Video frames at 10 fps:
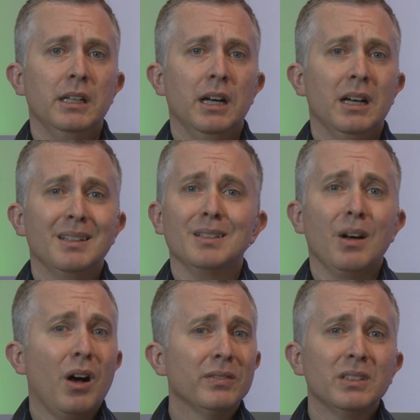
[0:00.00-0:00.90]

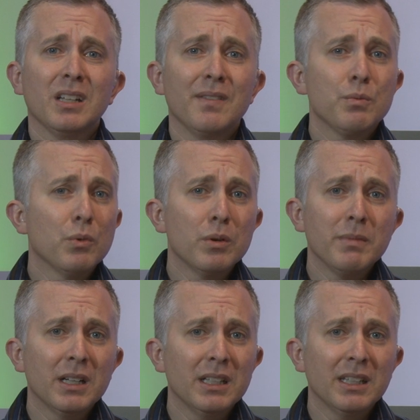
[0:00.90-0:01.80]
oftentimes more
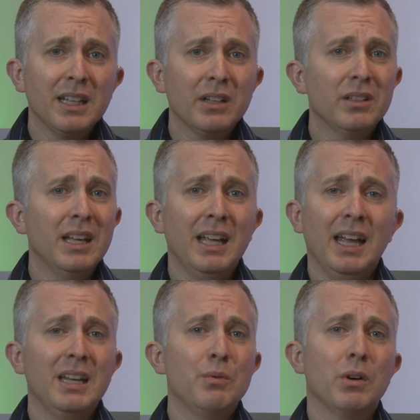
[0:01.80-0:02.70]
money than they could get
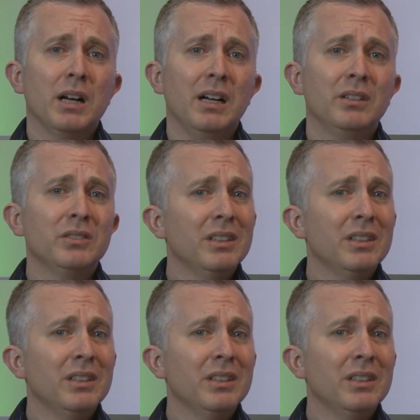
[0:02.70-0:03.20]
anywhere else,